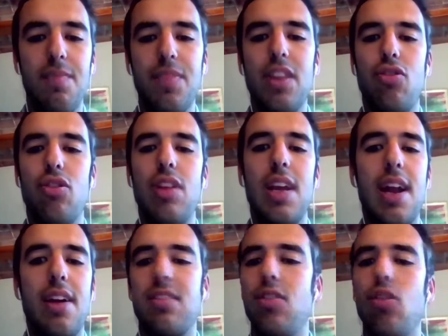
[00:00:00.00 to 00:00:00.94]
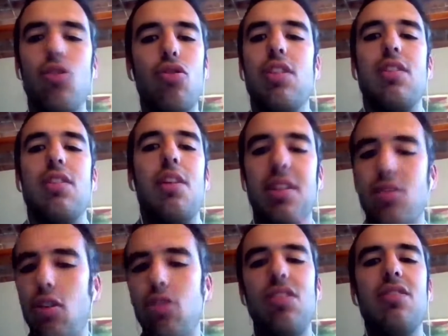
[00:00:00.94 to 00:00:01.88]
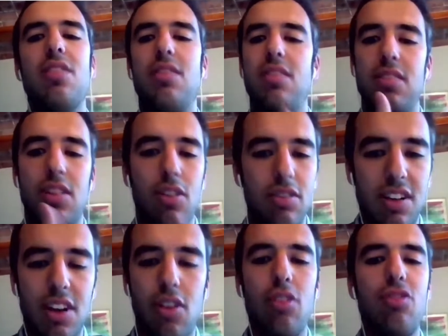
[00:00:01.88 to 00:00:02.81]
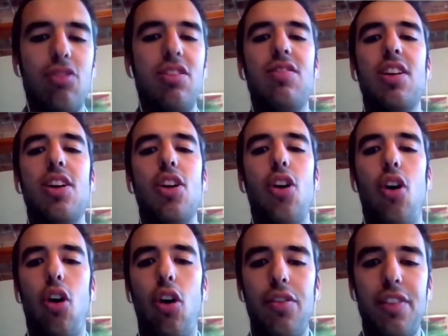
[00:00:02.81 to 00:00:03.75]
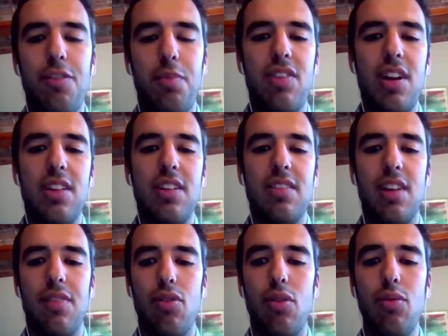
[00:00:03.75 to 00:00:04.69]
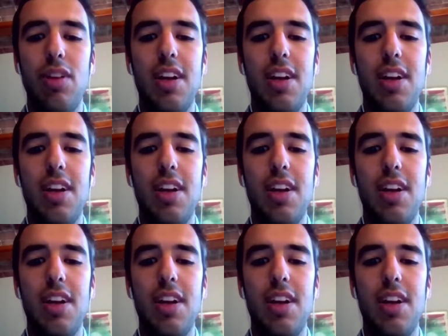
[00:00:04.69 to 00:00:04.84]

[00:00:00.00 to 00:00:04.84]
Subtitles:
So they are asking also the dermatologists, the gynecologists, all of the specialties have grown.